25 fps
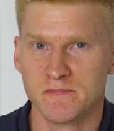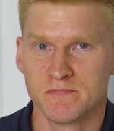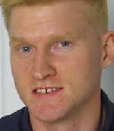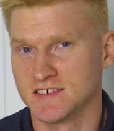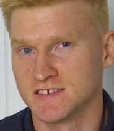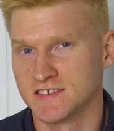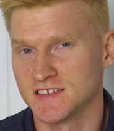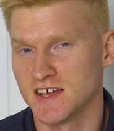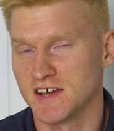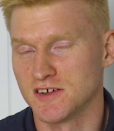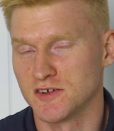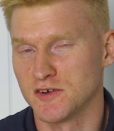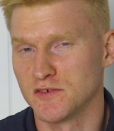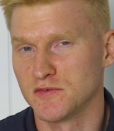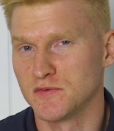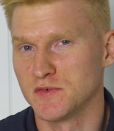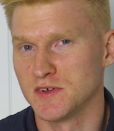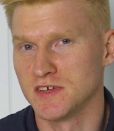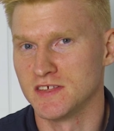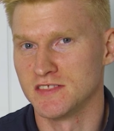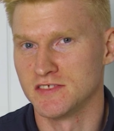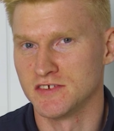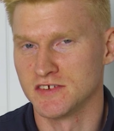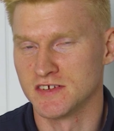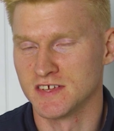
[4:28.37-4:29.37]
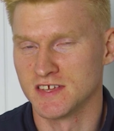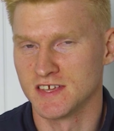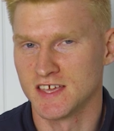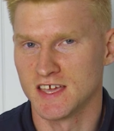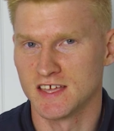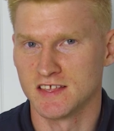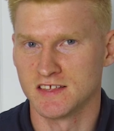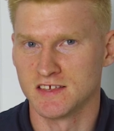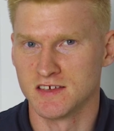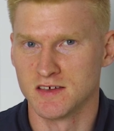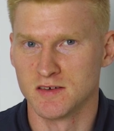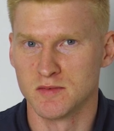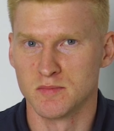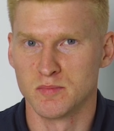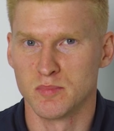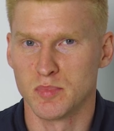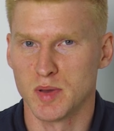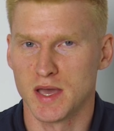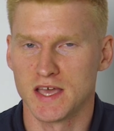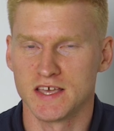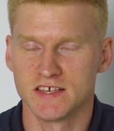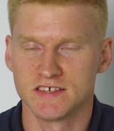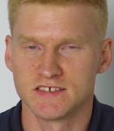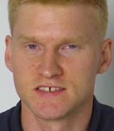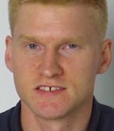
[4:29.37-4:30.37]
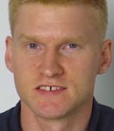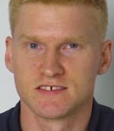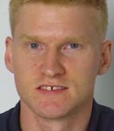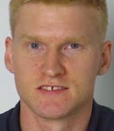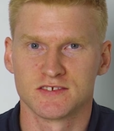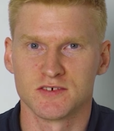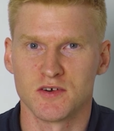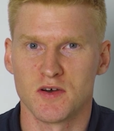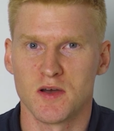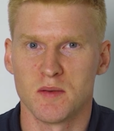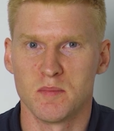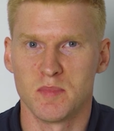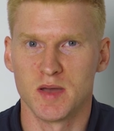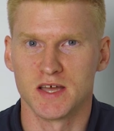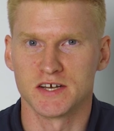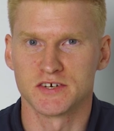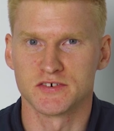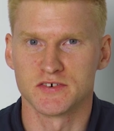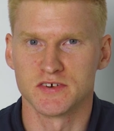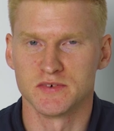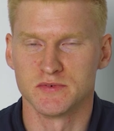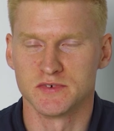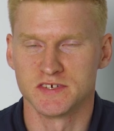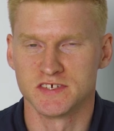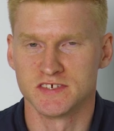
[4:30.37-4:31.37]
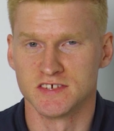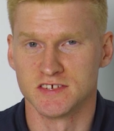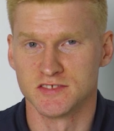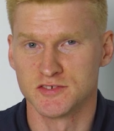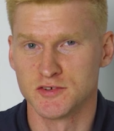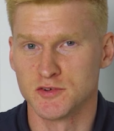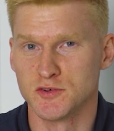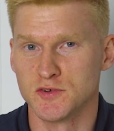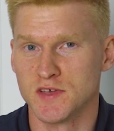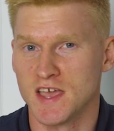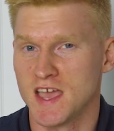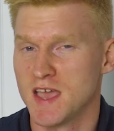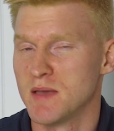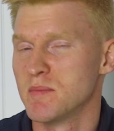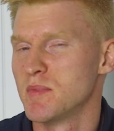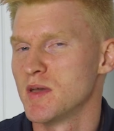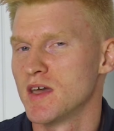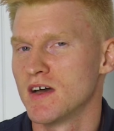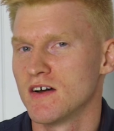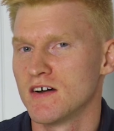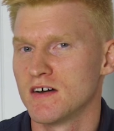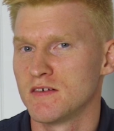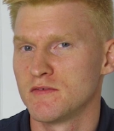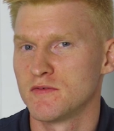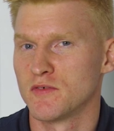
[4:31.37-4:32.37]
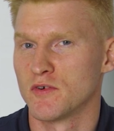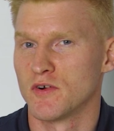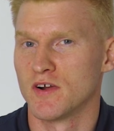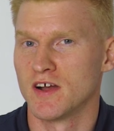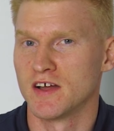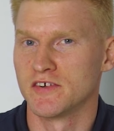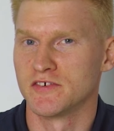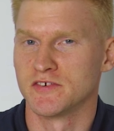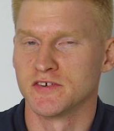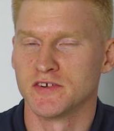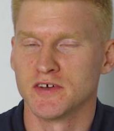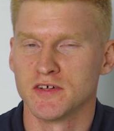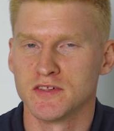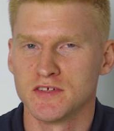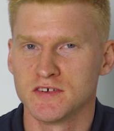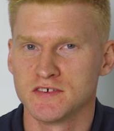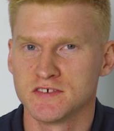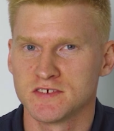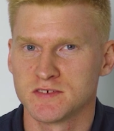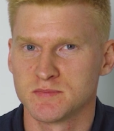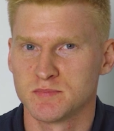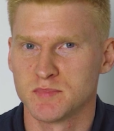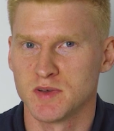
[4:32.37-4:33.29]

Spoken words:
To start off with, you can get your base type battery, which is a 2 amp hour for $100,